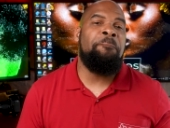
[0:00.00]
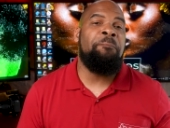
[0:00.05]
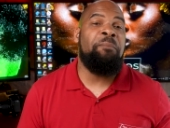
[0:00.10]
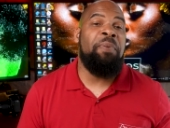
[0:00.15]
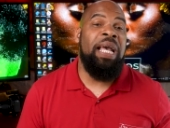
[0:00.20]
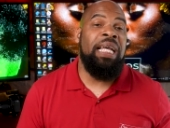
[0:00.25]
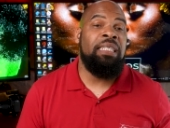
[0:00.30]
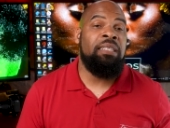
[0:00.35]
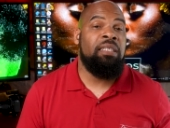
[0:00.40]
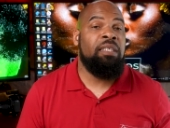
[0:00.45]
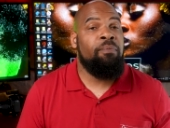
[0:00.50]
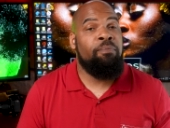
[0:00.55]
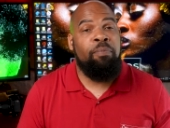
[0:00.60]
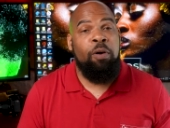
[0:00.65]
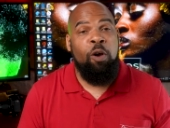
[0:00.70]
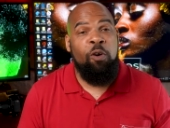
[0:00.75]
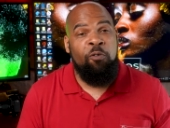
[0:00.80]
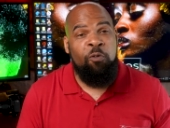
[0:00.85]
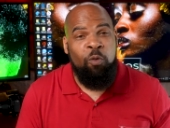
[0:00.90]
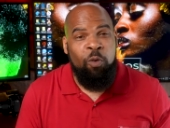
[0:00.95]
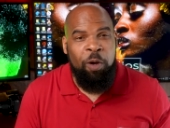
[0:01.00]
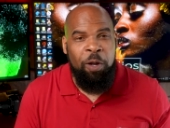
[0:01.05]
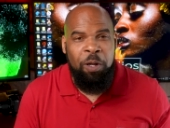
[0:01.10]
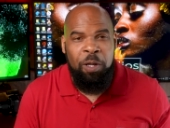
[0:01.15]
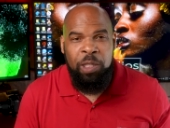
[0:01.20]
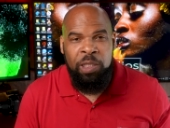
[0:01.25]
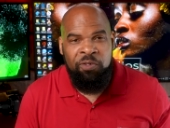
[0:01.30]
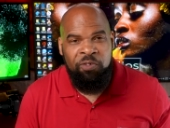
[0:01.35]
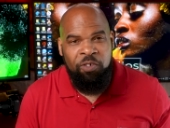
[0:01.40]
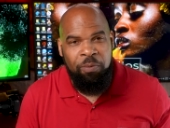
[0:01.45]
best of both
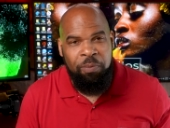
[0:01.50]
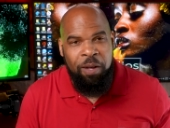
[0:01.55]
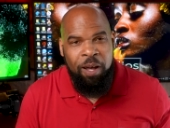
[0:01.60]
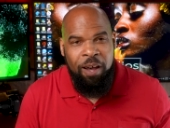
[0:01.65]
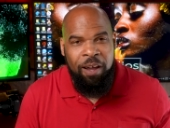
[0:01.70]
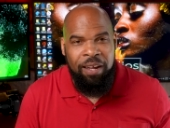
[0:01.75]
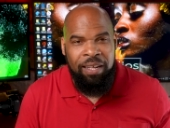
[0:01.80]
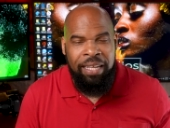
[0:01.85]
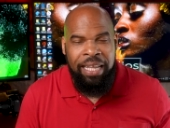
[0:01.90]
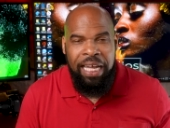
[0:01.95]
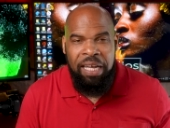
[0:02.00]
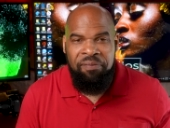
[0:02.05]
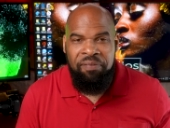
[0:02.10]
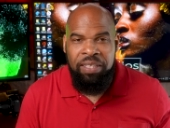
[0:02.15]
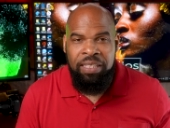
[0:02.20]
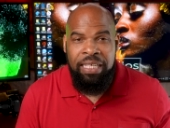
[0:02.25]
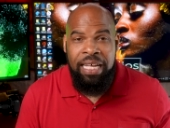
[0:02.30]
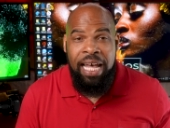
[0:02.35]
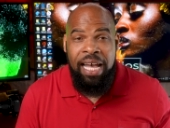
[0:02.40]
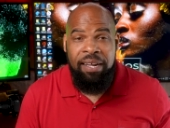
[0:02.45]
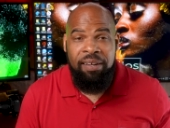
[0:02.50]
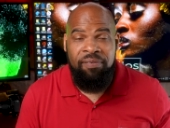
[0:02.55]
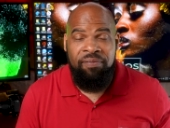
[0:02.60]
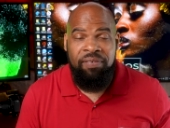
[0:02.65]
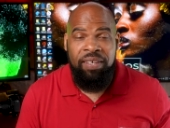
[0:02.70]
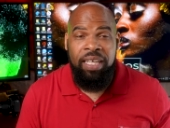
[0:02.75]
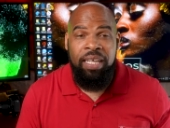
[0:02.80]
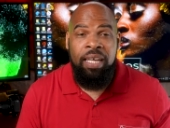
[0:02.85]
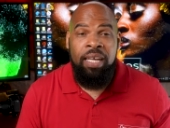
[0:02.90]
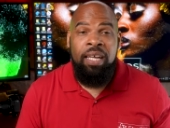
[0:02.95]
worlds from hard light
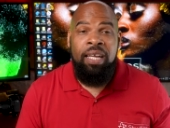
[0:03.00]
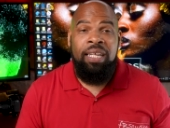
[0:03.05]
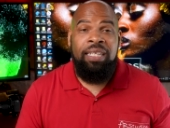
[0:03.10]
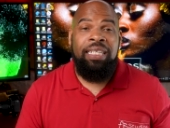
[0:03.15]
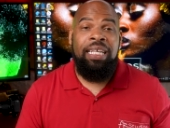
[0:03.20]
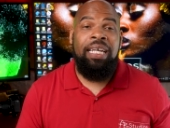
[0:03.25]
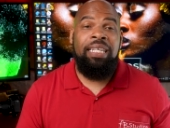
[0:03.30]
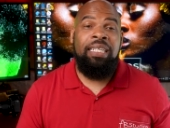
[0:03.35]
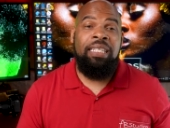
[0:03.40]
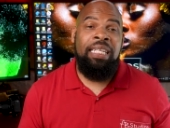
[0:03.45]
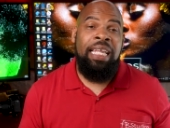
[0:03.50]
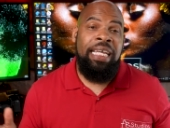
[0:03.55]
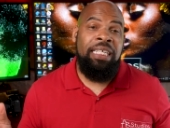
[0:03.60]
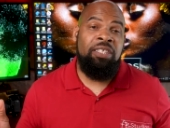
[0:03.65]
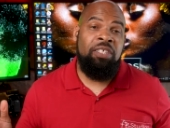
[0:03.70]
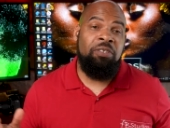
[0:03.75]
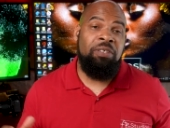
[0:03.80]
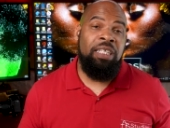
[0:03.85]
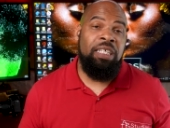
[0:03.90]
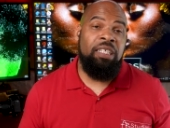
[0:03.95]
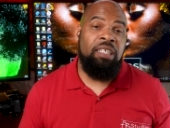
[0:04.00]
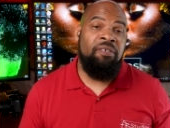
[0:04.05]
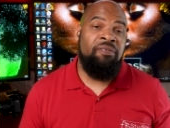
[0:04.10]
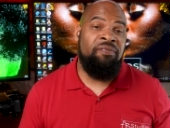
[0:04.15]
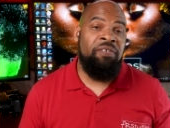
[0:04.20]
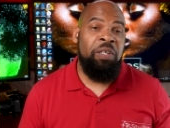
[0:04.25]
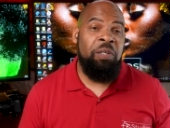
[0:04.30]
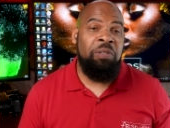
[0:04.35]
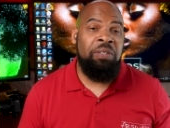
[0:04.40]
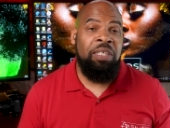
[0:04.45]
photography. Nonetheless, you can
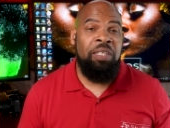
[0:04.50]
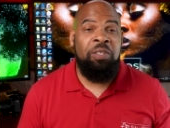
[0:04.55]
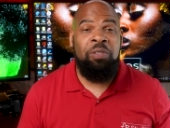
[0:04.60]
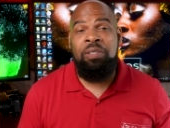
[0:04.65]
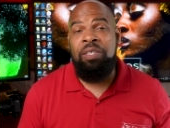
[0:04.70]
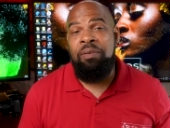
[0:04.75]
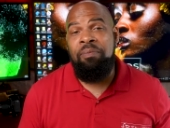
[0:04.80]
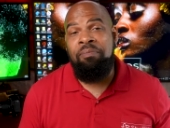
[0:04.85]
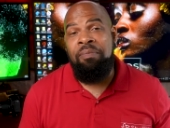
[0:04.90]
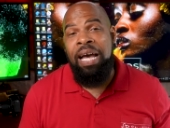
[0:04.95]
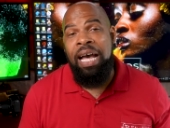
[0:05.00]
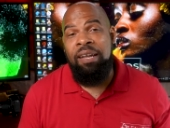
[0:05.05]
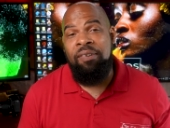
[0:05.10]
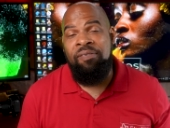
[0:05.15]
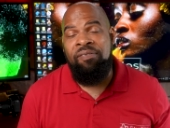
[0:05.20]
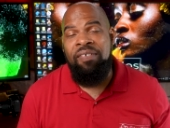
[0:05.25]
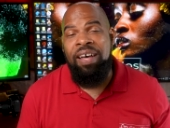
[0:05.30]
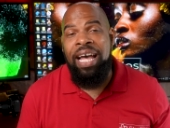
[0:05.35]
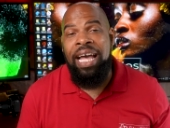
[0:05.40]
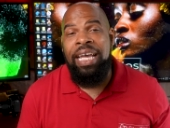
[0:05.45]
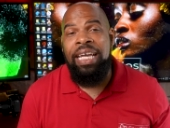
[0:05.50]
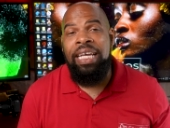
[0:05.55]
diffuse it, you can modify